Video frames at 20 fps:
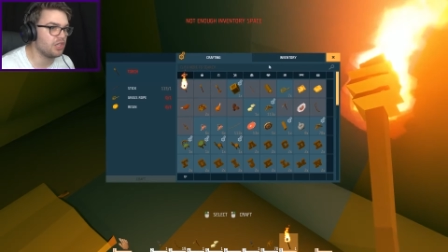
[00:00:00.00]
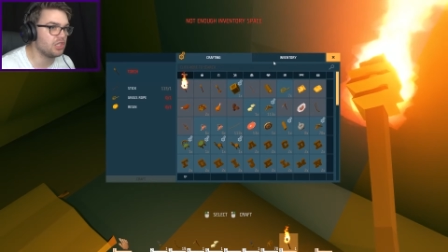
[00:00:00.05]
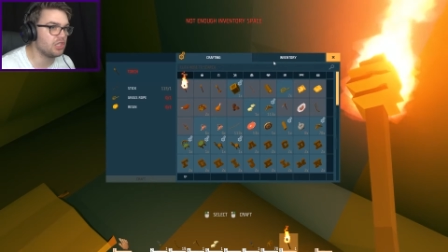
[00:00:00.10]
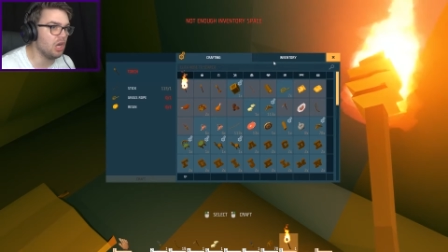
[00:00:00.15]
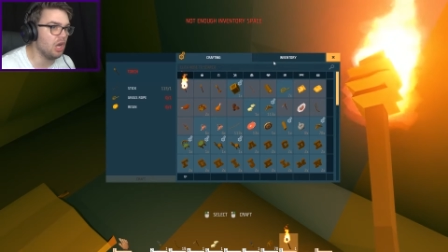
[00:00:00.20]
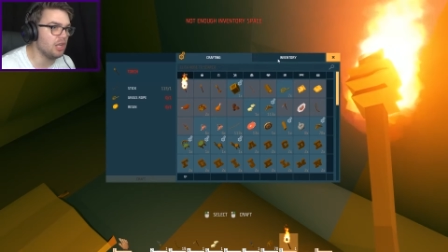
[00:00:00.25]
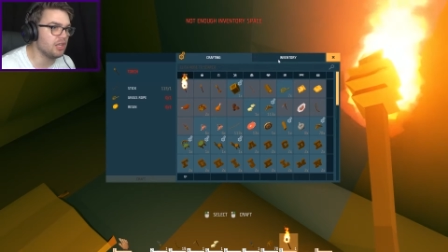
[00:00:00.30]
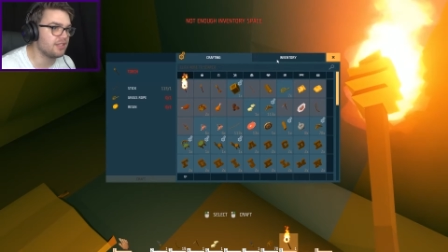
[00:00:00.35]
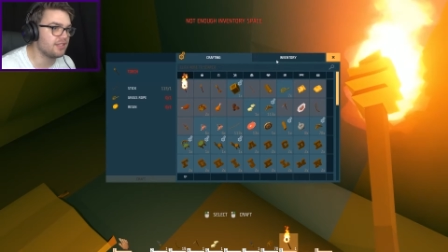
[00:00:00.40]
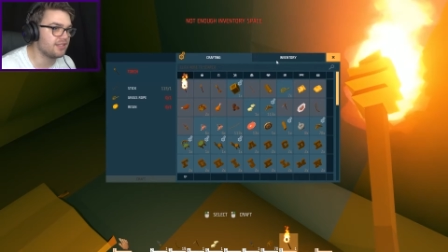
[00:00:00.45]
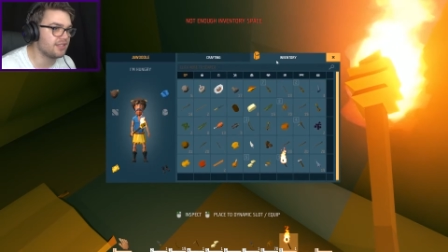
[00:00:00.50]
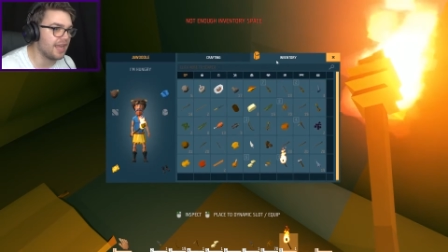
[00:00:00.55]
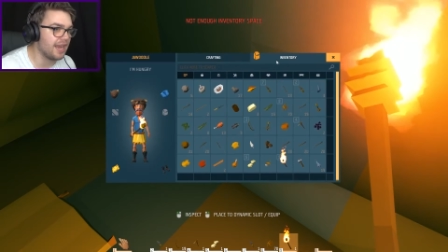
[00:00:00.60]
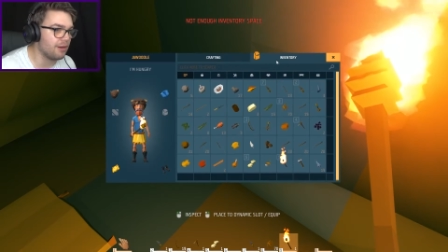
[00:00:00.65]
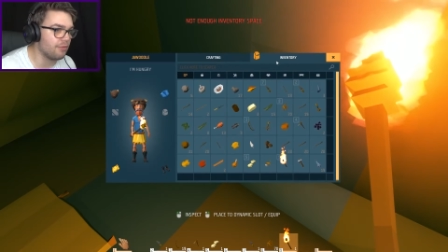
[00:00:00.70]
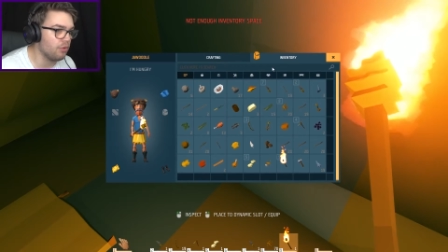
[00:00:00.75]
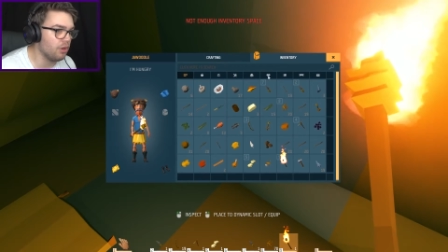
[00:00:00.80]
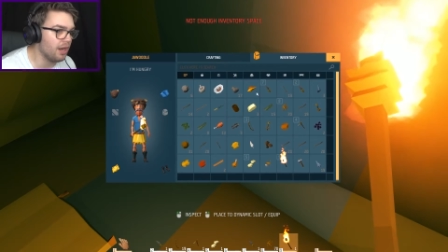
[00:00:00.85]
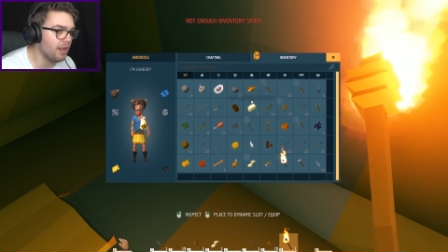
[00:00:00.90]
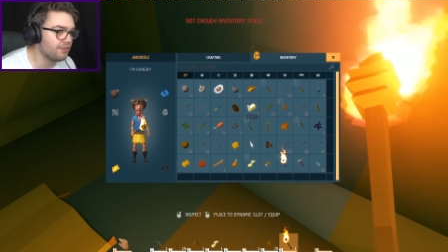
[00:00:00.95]
God's
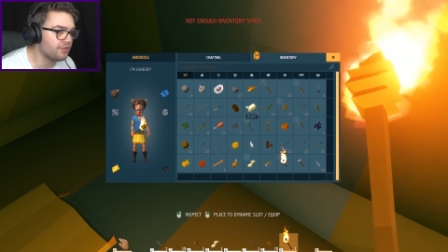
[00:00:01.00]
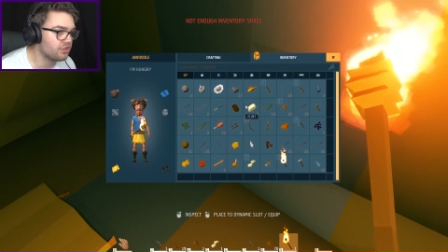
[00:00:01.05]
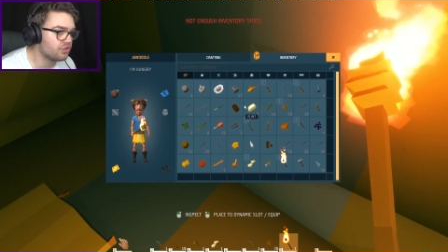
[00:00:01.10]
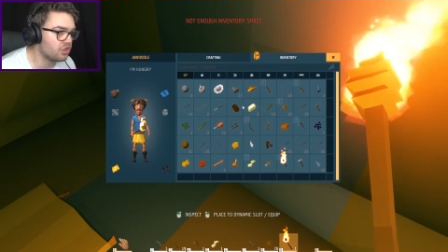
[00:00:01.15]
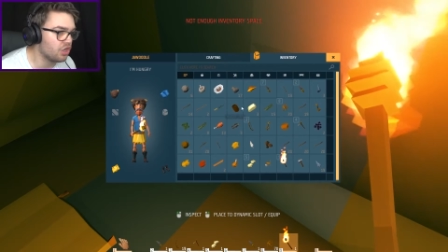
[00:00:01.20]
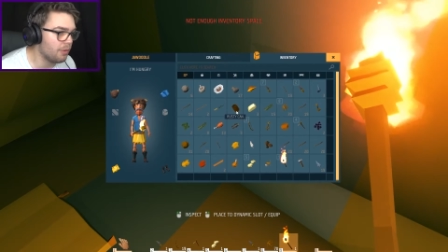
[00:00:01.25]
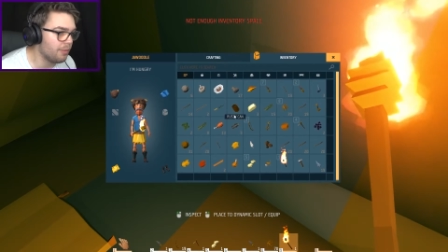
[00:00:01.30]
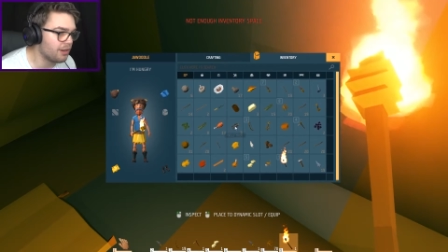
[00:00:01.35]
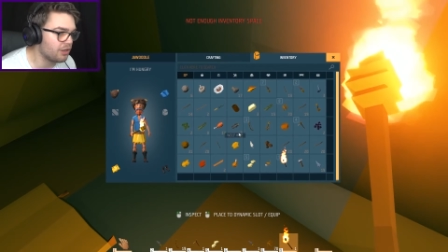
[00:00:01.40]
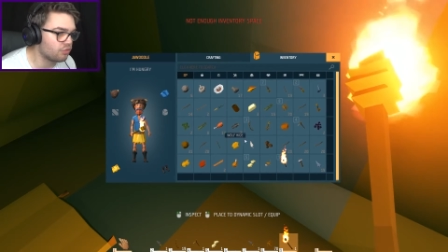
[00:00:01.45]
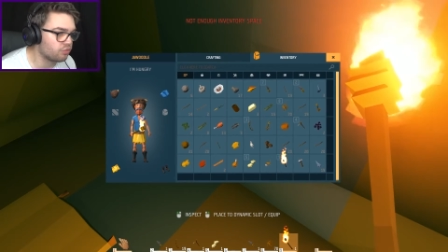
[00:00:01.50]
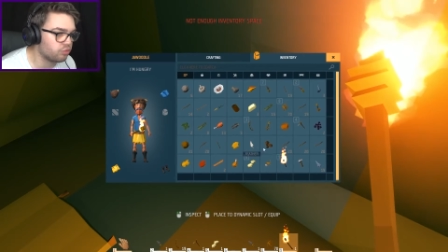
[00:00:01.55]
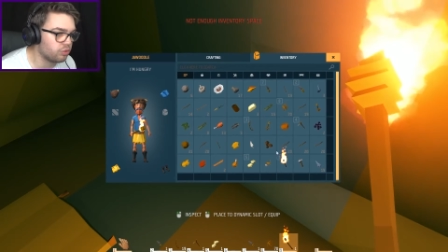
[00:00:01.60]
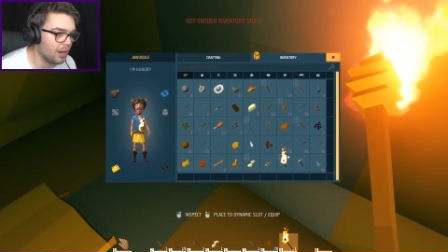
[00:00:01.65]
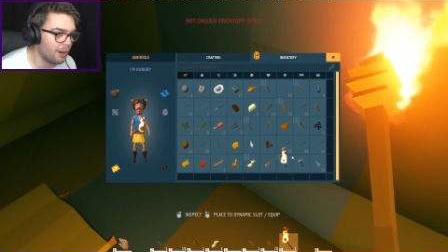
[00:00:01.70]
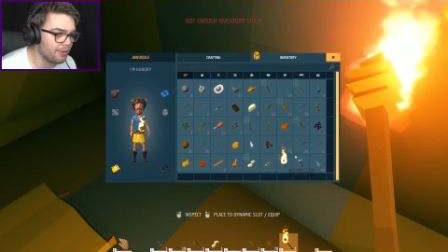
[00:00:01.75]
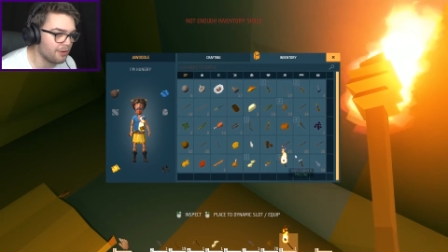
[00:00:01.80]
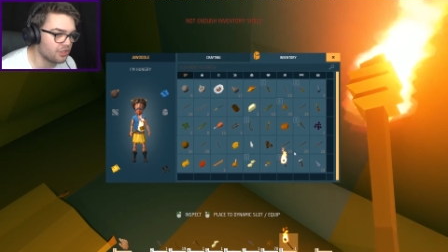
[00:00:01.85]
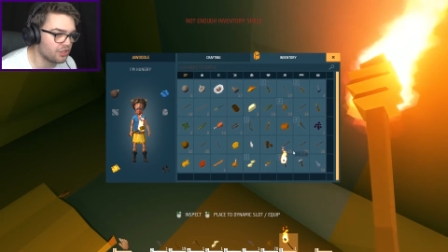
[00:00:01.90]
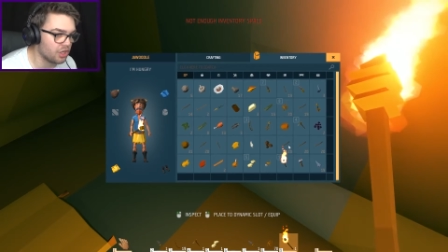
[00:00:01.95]
sake, why do I have so much
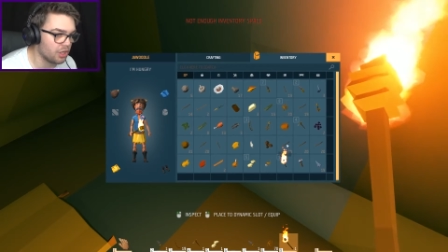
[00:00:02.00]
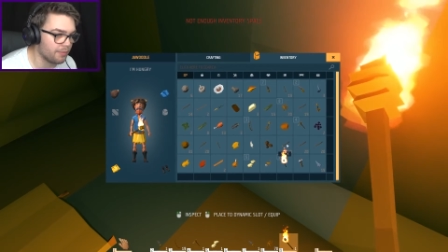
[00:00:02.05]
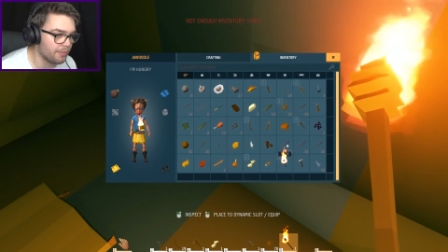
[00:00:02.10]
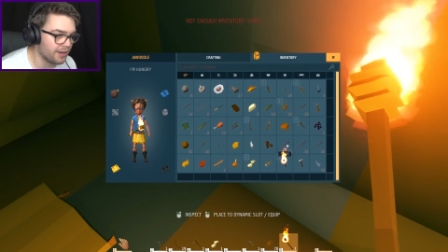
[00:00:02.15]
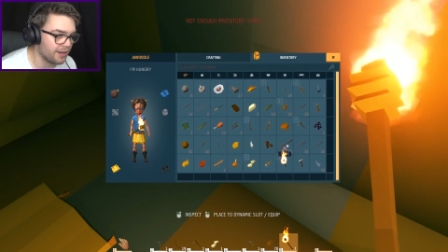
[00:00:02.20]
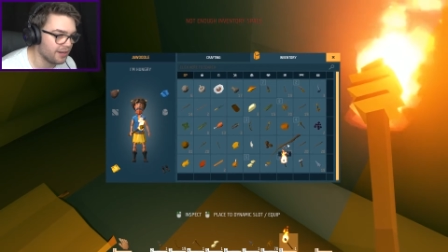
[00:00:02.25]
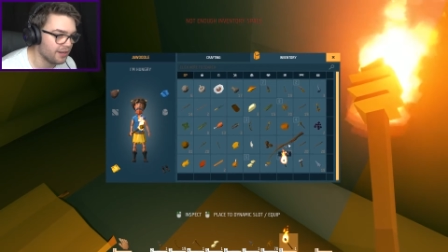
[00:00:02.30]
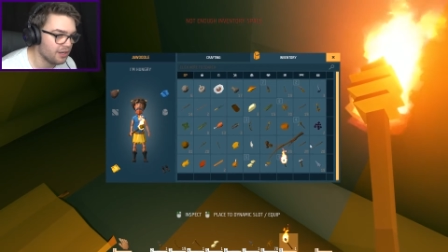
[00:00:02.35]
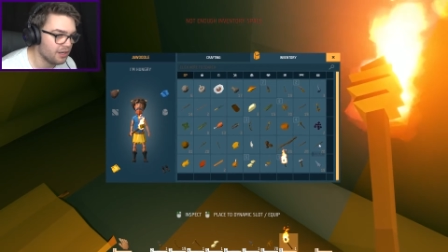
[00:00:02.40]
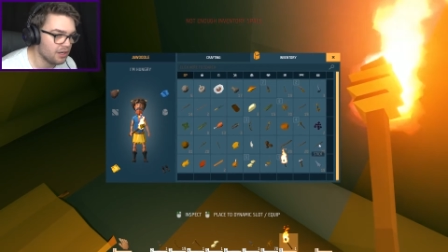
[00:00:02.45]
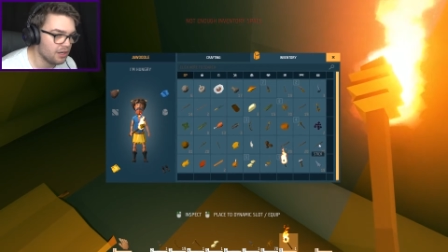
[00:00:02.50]
rubbish on me?